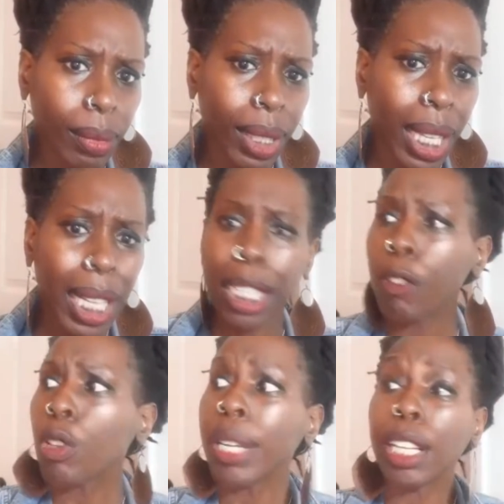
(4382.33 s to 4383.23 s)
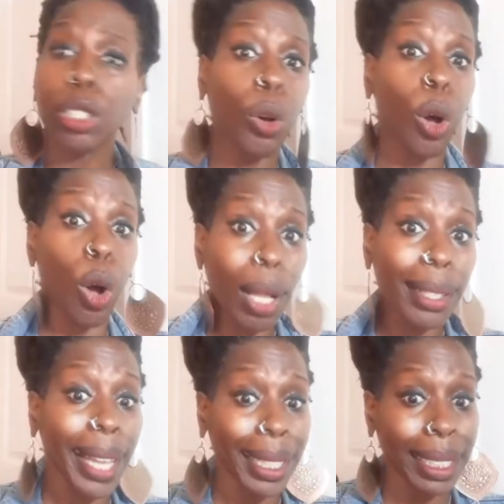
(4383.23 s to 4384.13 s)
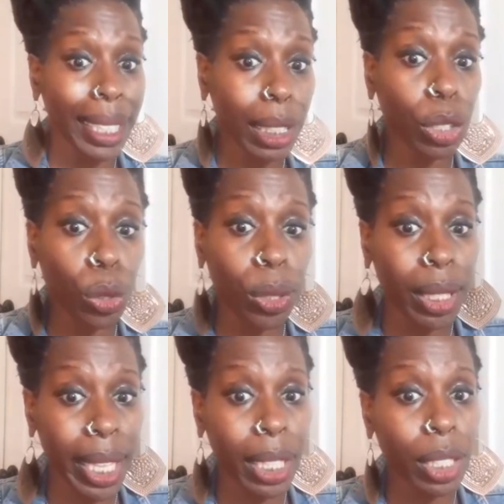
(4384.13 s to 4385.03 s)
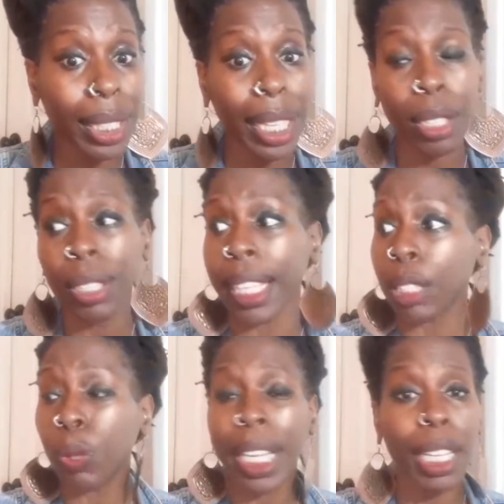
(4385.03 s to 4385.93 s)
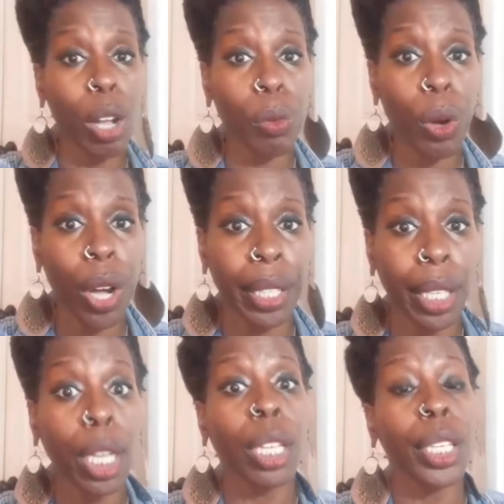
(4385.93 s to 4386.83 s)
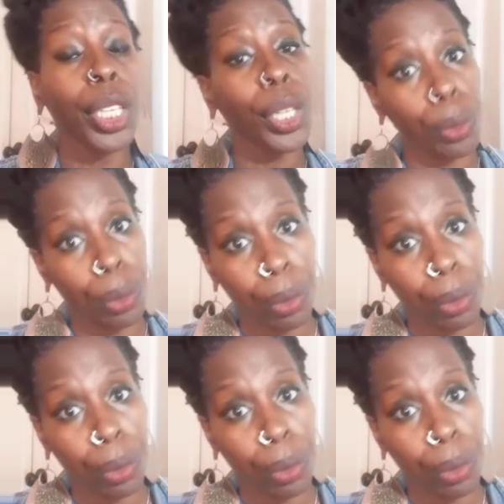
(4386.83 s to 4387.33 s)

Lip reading: Because if you need to do all of that to get the dude's attention, guess what he don't want? You.